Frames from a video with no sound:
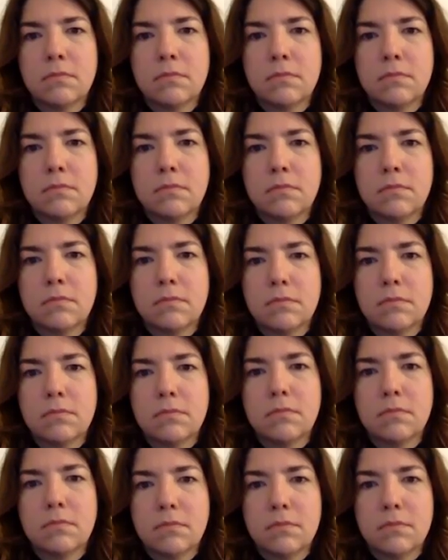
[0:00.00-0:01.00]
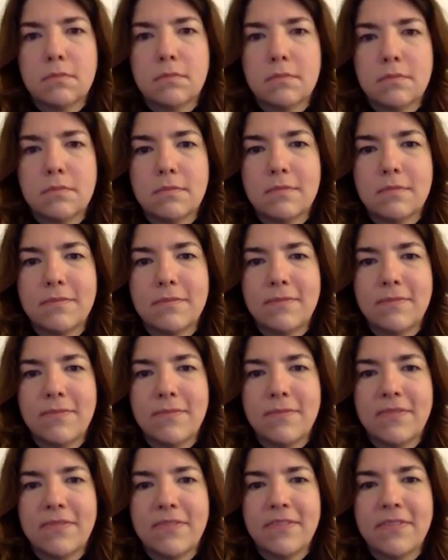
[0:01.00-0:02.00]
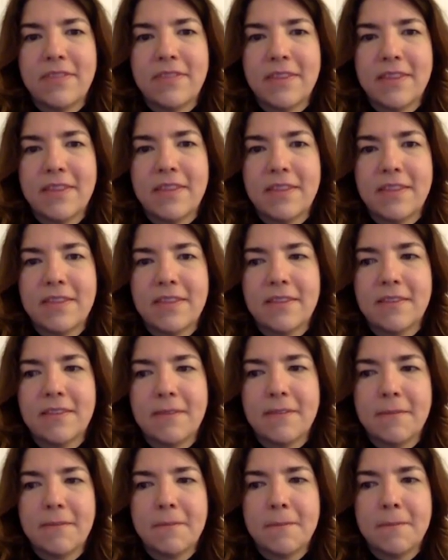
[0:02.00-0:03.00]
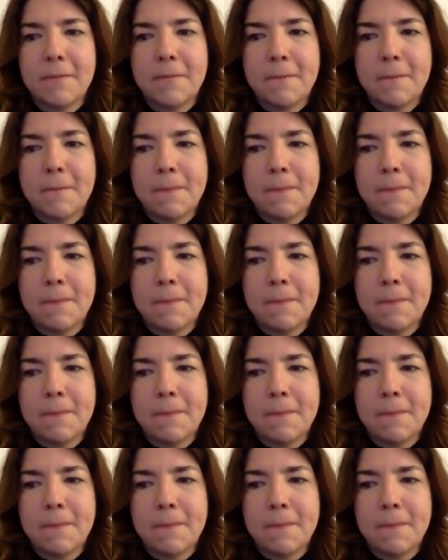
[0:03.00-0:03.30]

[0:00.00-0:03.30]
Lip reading: No words are spoken by the person on screen.